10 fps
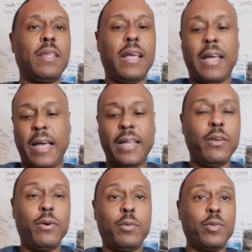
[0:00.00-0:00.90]
I
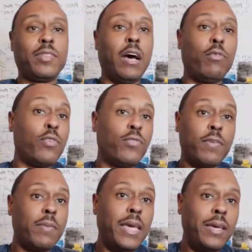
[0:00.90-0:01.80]
know it was helpful for
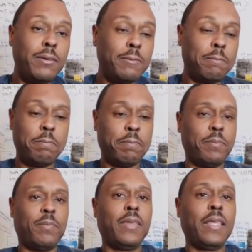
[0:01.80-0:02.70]
me.
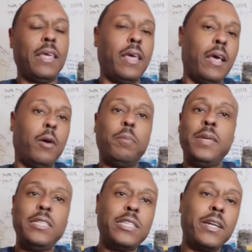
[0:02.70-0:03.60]
It helped me
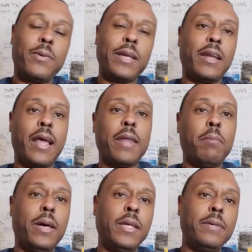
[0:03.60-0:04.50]
generate a lot of
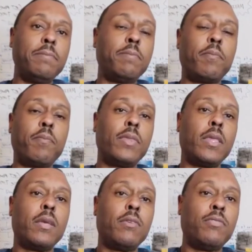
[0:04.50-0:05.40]
money
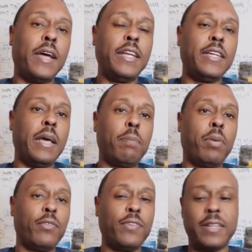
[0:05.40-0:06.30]
finding that
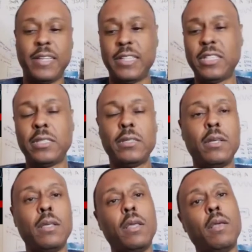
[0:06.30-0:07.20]
perfect niche.
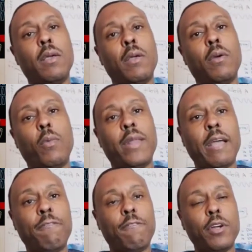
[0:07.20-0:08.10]
When I
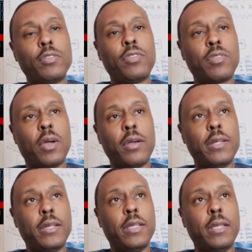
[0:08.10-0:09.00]
first
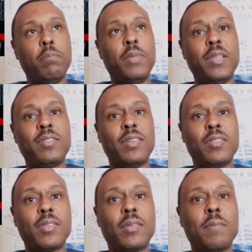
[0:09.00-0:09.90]
started in
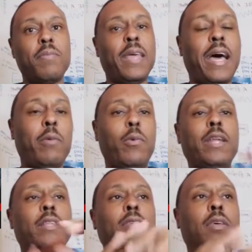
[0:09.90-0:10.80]
business, I
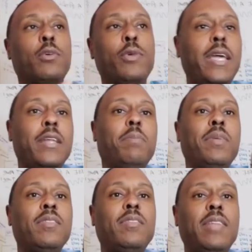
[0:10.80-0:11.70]
wanted to create a
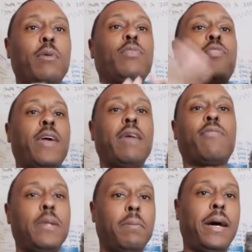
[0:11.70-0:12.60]
business that was for
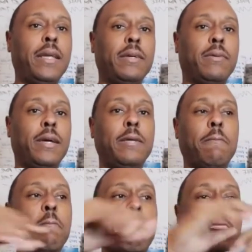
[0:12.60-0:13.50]
everybody, right?
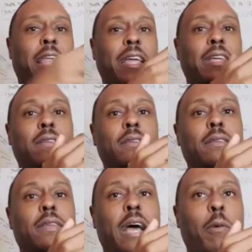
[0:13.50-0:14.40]
Like
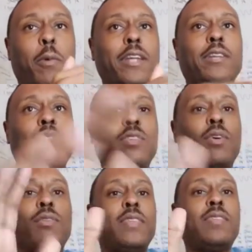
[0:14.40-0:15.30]
I wanted to
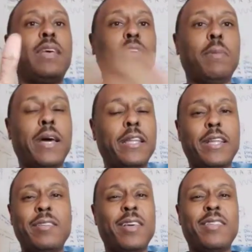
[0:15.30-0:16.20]
service everybody. That's
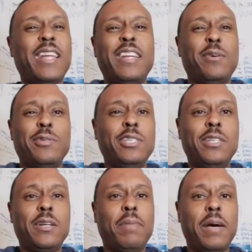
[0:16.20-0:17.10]
because I didn't know shit
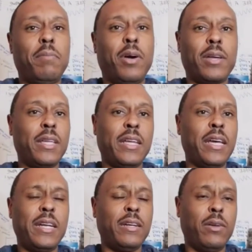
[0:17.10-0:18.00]
about marketing. I
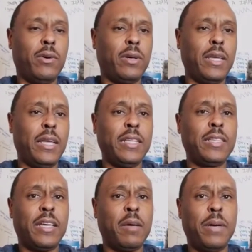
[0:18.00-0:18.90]
didn't know
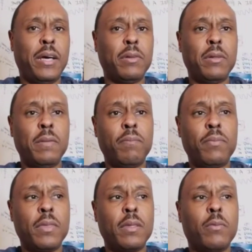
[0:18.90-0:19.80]
anything about
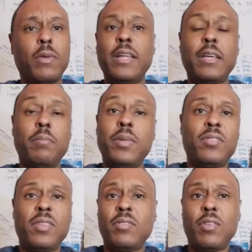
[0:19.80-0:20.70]
running a
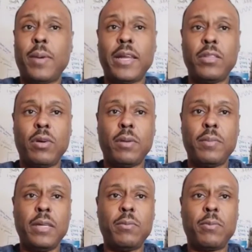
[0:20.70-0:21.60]
business. Nobody taught
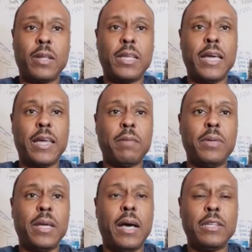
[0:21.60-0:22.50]
me really how to be
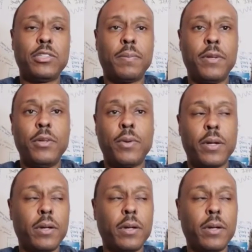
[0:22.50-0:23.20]
an entrepreneur.